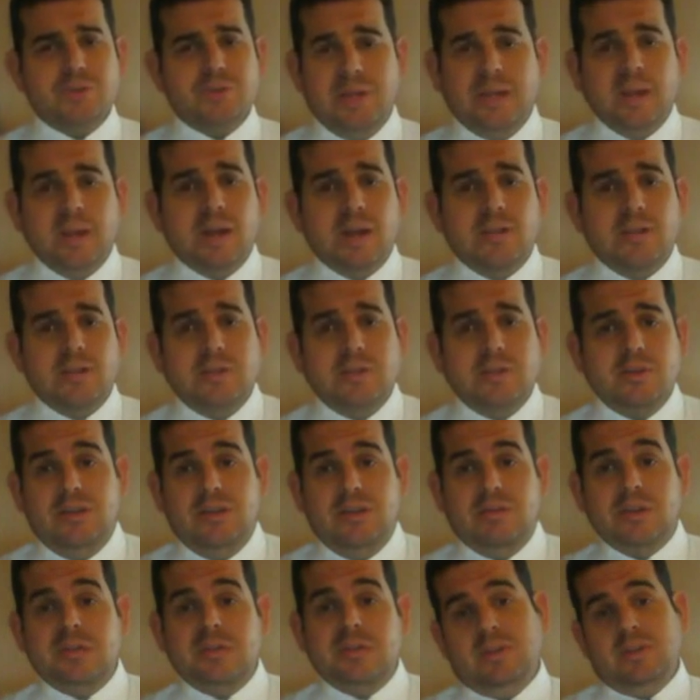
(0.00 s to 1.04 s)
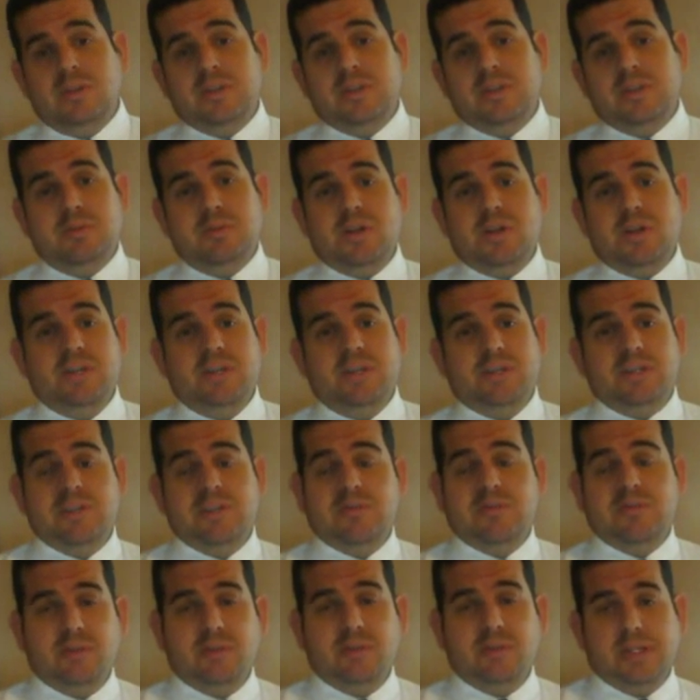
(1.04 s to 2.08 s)
really not too many risks with this project.
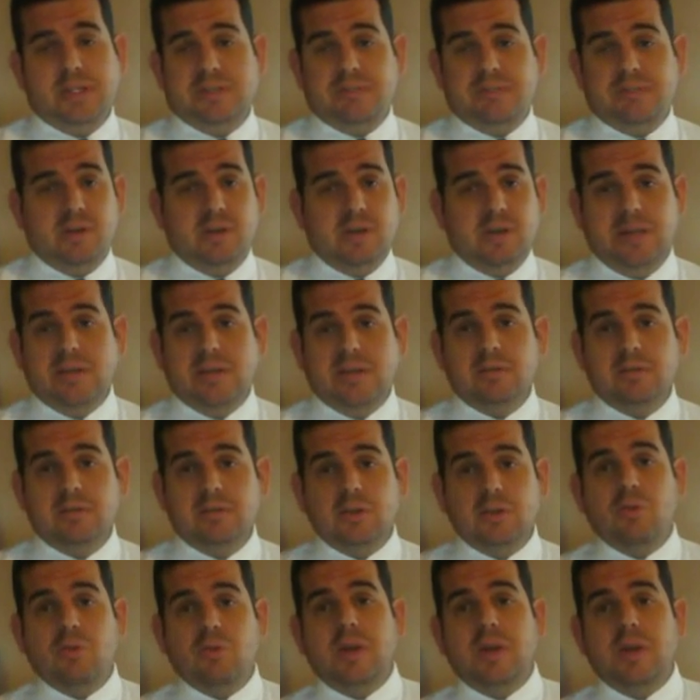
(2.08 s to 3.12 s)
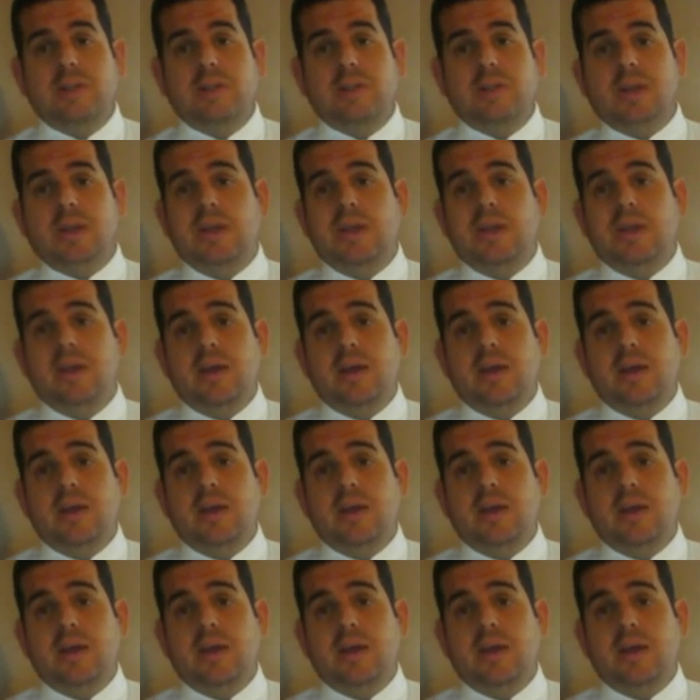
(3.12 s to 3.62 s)
It's very low risk.